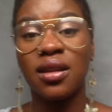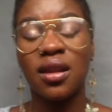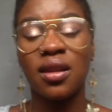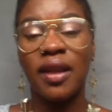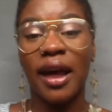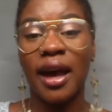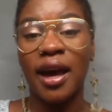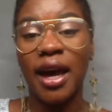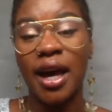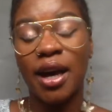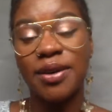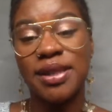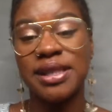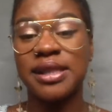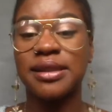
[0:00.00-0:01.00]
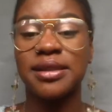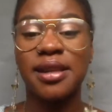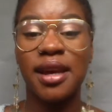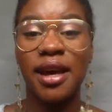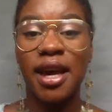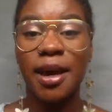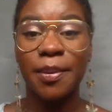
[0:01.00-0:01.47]
their house is a
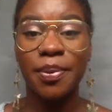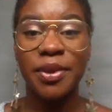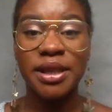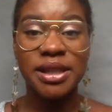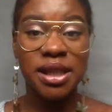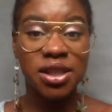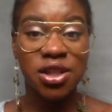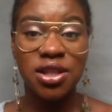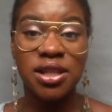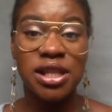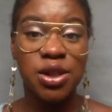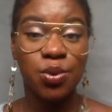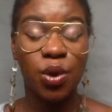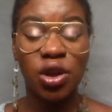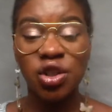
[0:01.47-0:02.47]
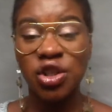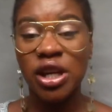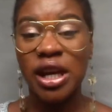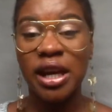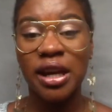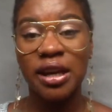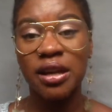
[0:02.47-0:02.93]
tip, the dishes need
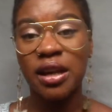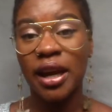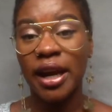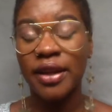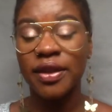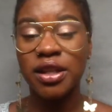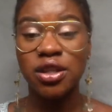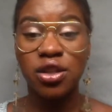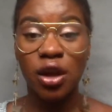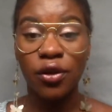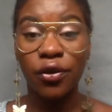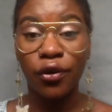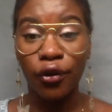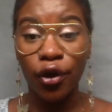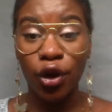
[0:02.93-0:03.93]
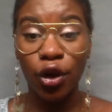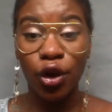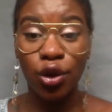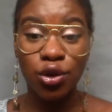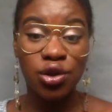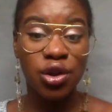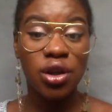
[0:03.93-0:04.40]
washing, like there's no
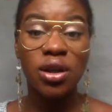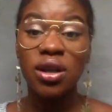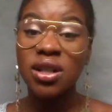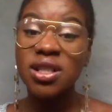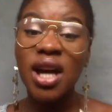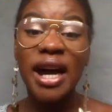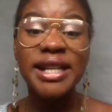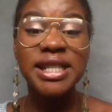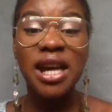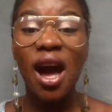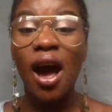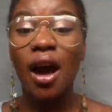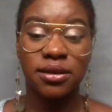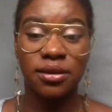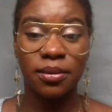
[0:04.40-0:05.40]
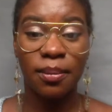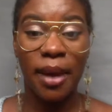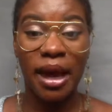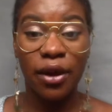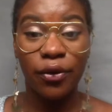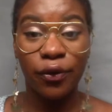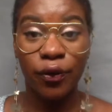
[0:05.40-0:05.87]
food. Tidy up.
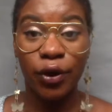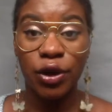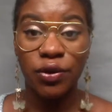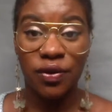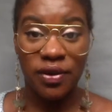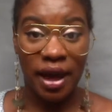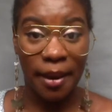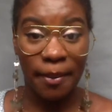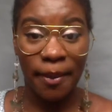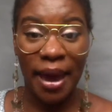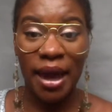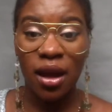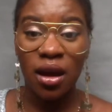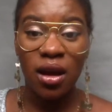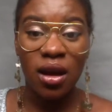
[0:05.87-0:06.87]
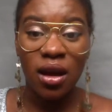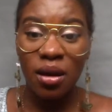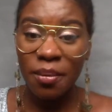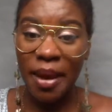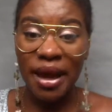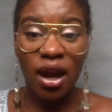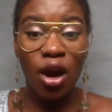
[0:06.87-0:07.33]
Make food for them. Make
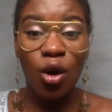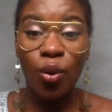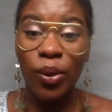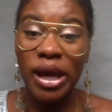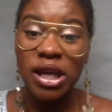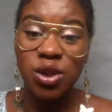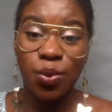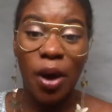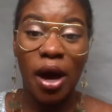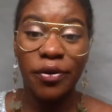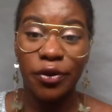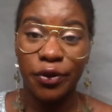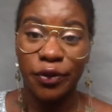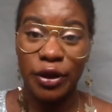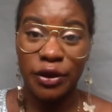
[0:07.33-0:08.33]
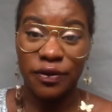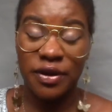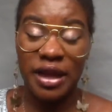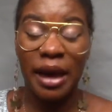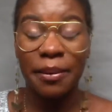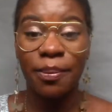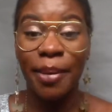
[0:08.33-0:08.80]
a whole week's worth of food for
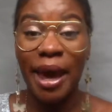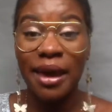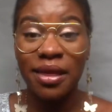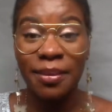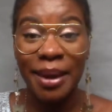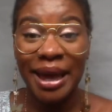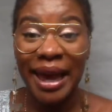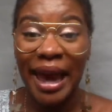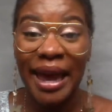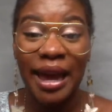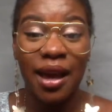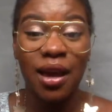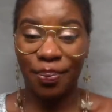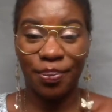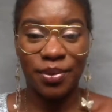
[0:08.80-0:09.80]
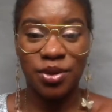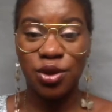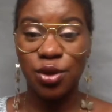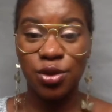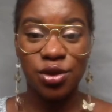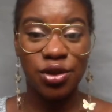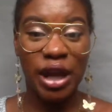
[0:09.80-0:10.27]
them. Bake them a cake.
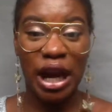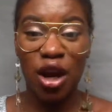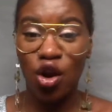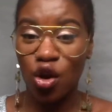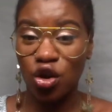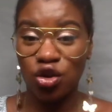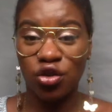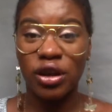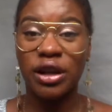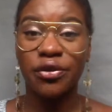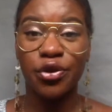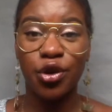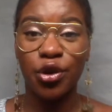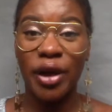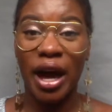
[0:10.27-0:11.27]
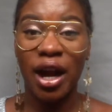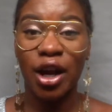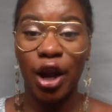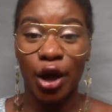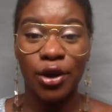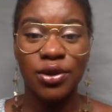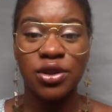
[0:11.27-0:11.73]
Do their laundry if you're that
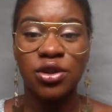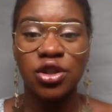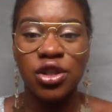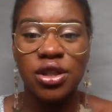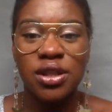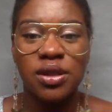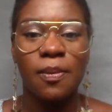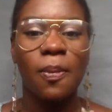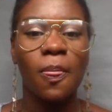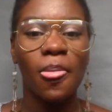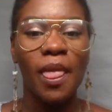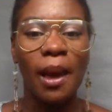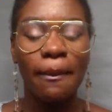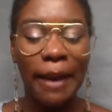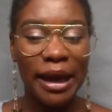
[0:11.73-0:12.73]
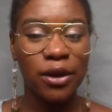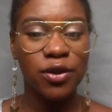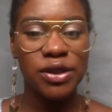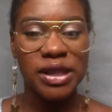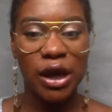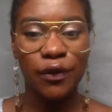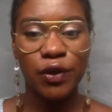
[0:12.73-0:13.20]
close. Just make
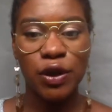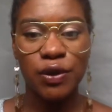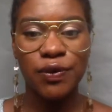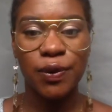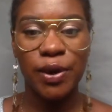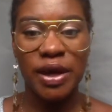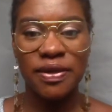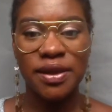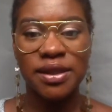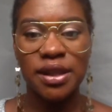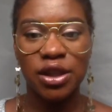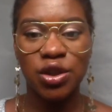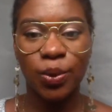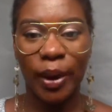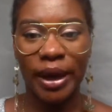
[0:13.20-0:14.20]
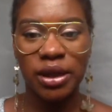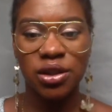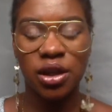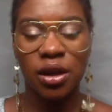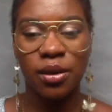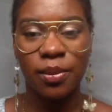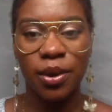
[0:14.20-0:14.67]
yourself useful in the
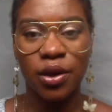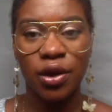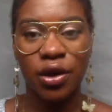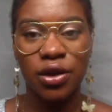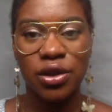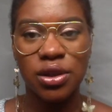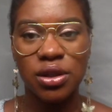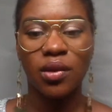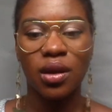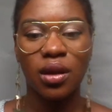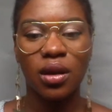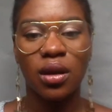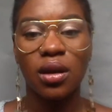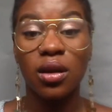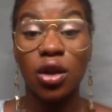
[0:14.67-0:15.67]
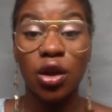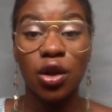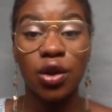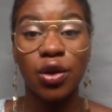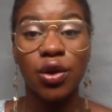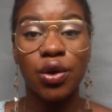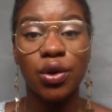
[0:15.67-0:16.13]
situation, because
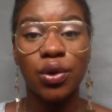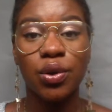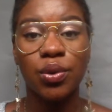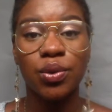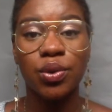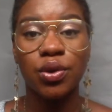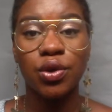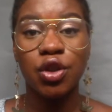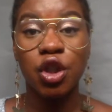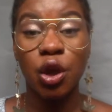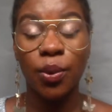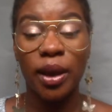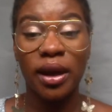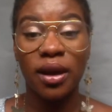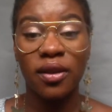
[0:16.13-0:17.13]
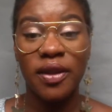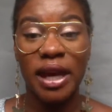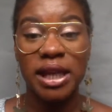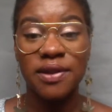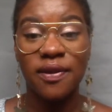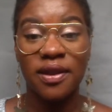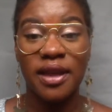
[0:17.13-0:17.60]
you doing
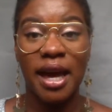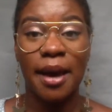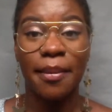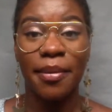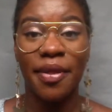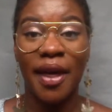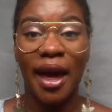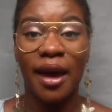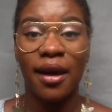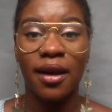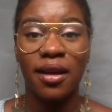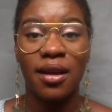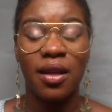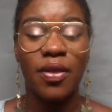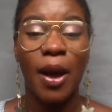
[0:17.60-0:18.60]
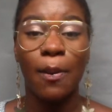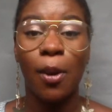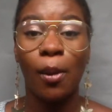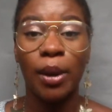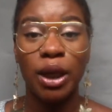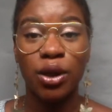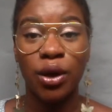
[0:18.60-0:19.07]
things for them that they're
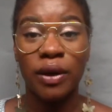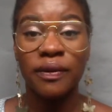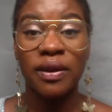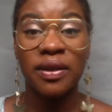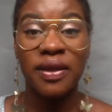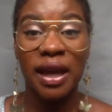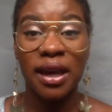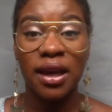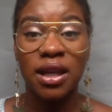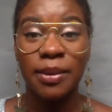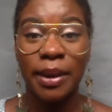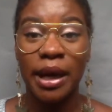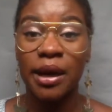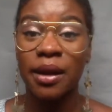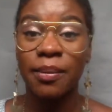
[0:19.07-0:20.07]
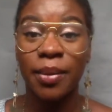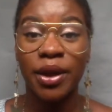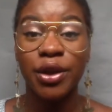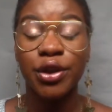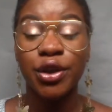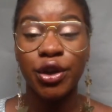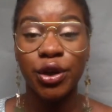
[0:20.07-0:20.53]
probably not even thinking about can be a
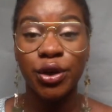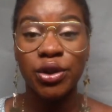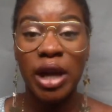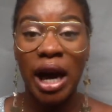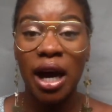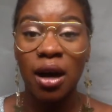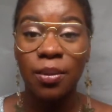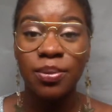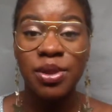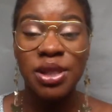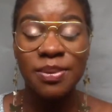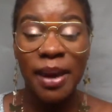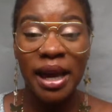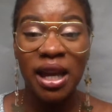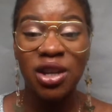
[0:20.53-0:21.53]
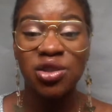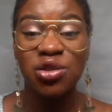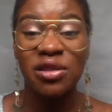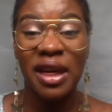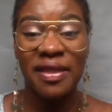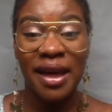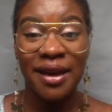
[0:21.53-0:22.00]
huge help. Just making sure
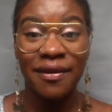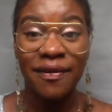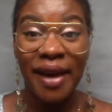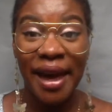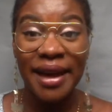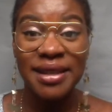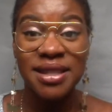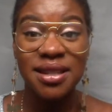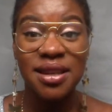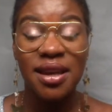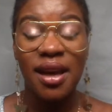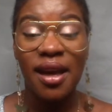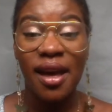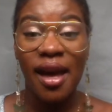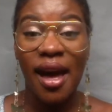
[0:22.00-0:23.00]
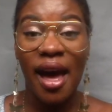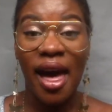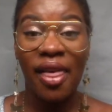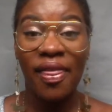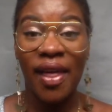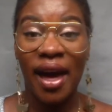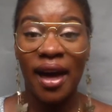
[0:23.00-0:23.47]
that they're fed
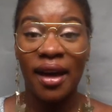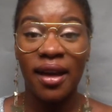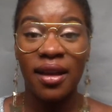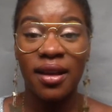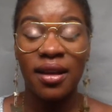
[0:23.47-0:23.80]
and that,